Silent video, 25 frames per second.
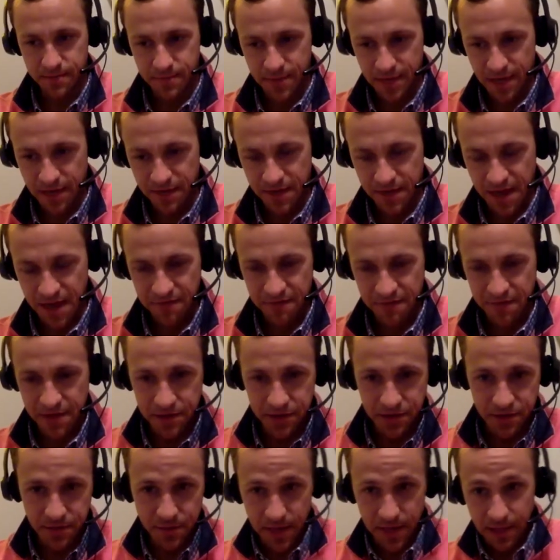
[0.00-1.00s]
at that
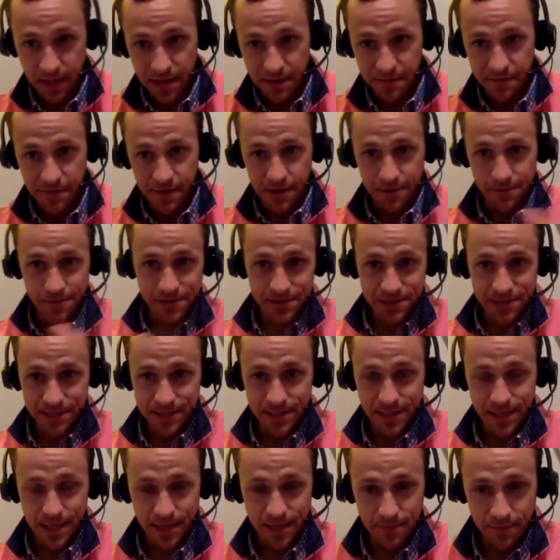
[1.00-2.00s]
phase in my life, I was
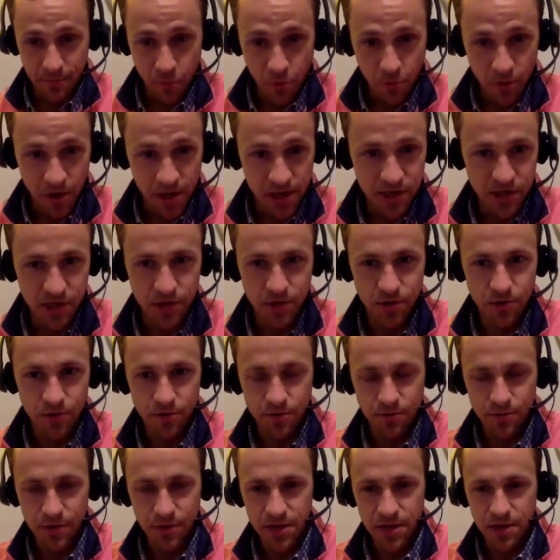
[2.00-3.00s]
uh, more in
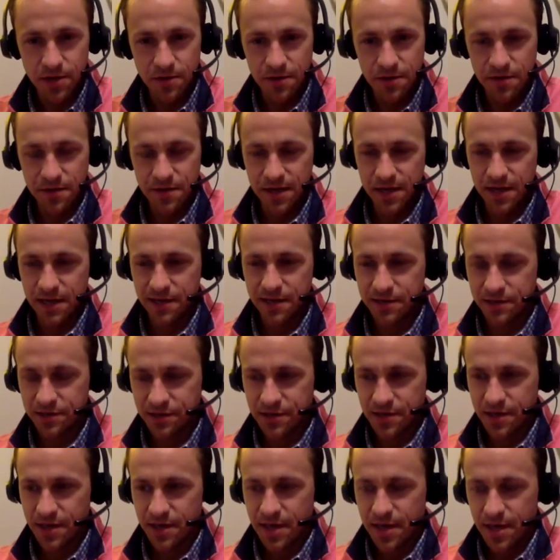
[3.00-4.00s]
tune. But, you know, the thing
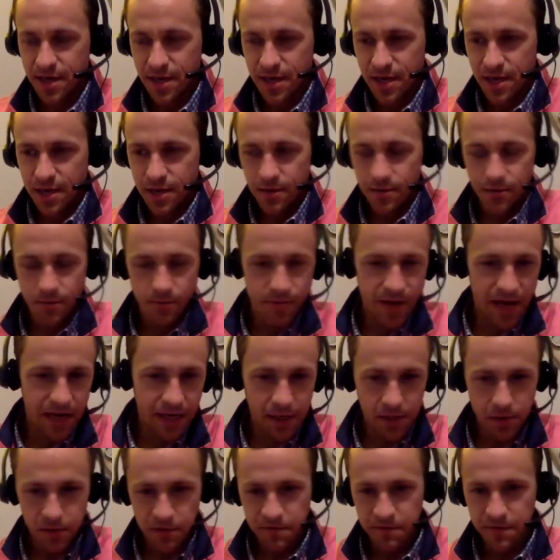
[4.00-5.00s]
is,
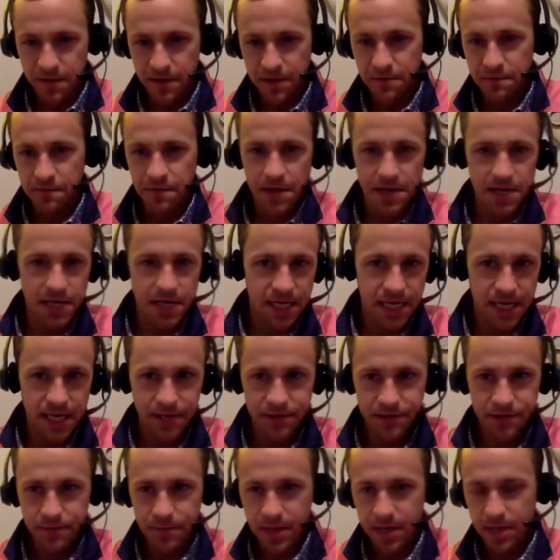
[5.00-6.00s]
back in your firefighting
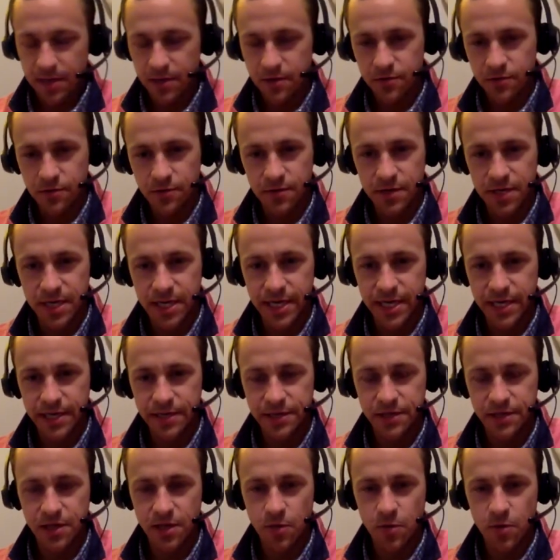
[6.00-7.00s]
days and my intern
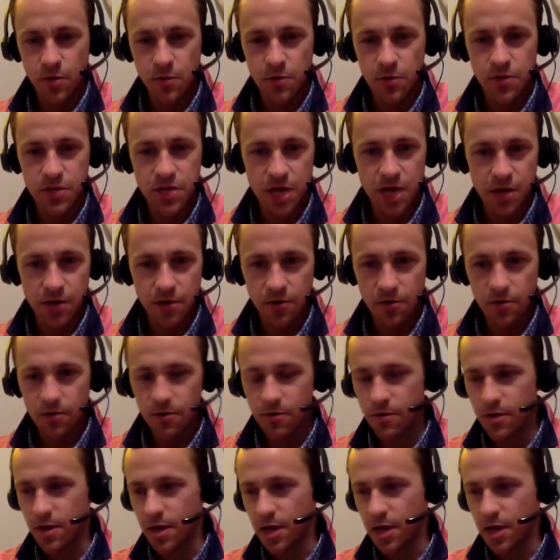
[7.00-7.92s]
days, you know, we were younger.